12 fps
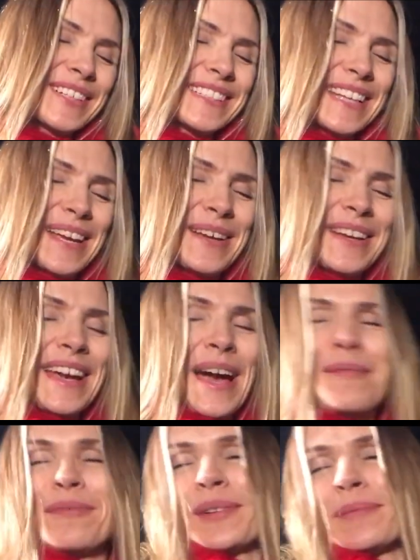because
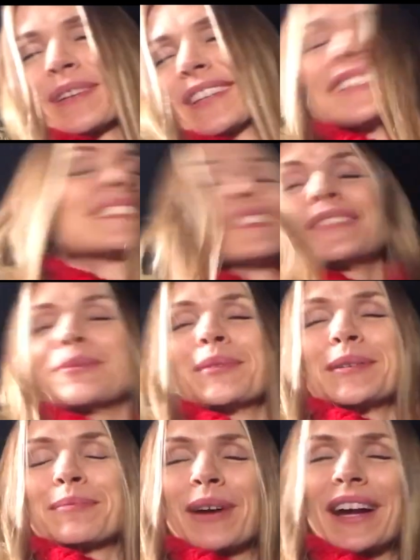I'm filming this the
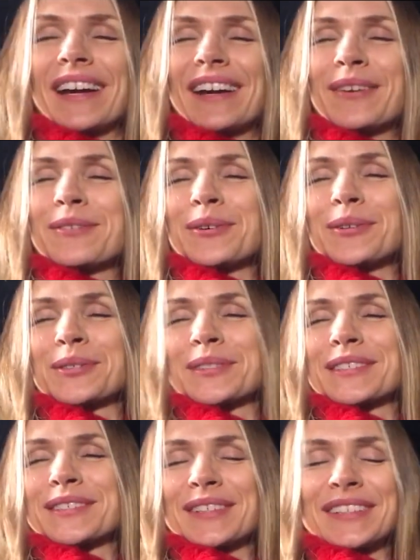week prior. Of
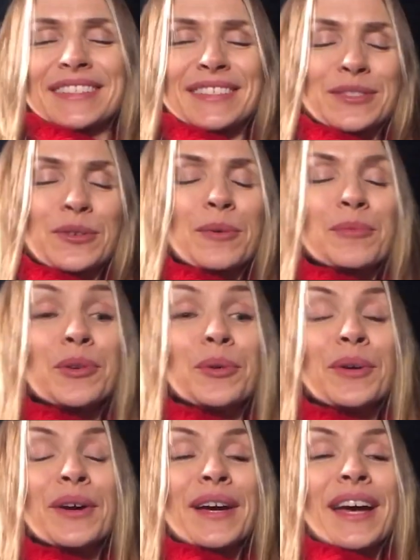course, the sun is in
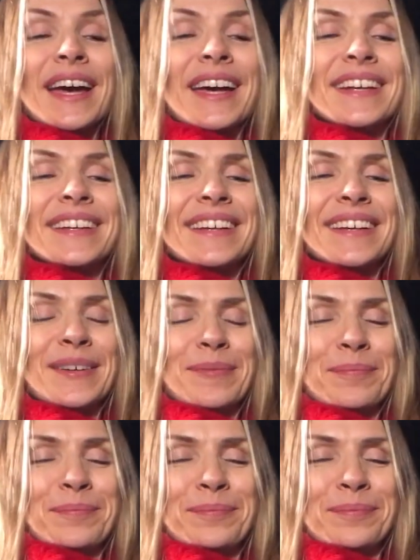Scorpio, and
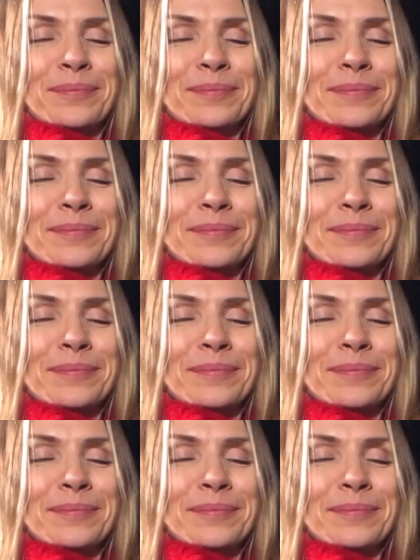um,